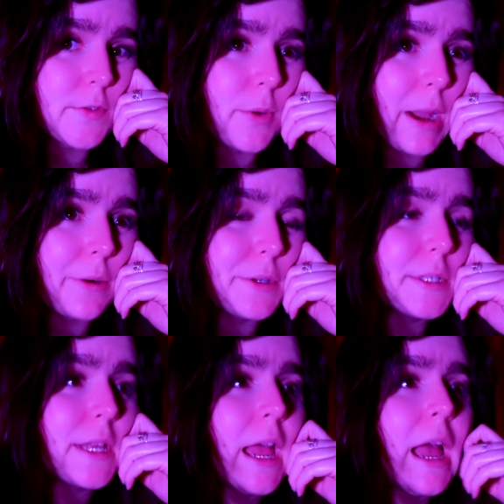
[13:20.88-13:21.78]
few
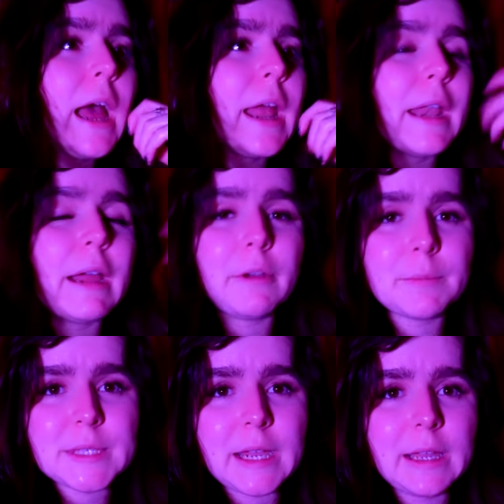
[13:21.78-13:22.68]
hours, and now
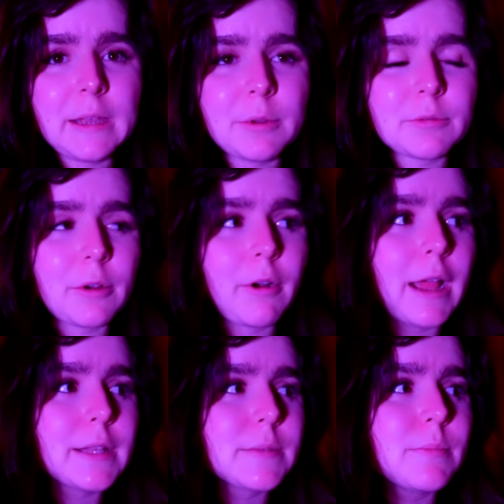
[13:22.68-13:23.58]
I'm sat here with
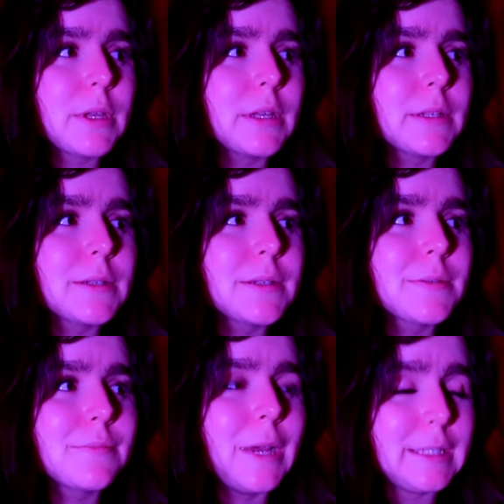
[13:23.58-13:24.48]
regrets
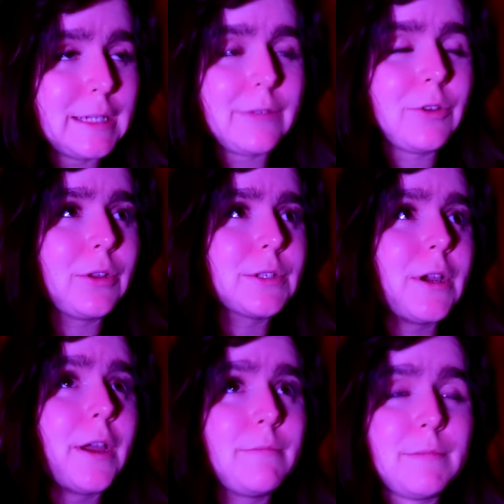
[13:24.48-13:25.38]
because I did have a good
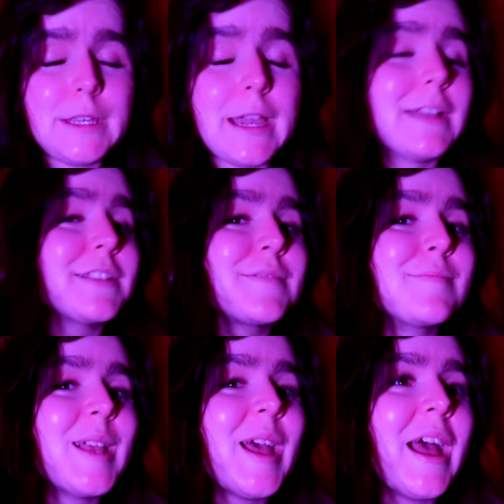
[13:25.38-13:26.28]
time, yes,
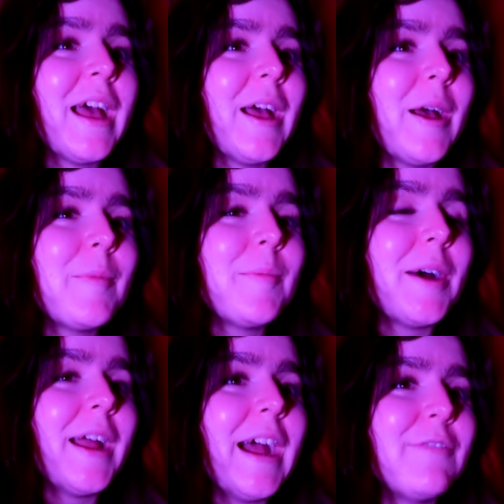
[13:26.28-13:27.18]

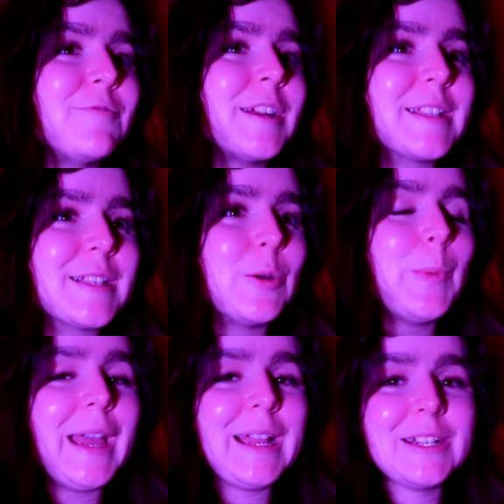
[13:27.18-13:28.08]
but I haven't read a single
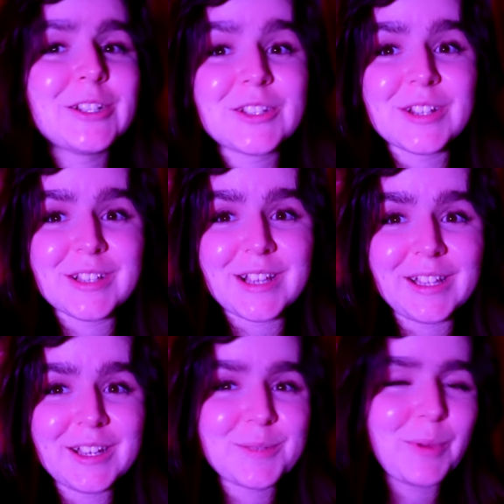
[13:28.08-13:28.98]
page since I last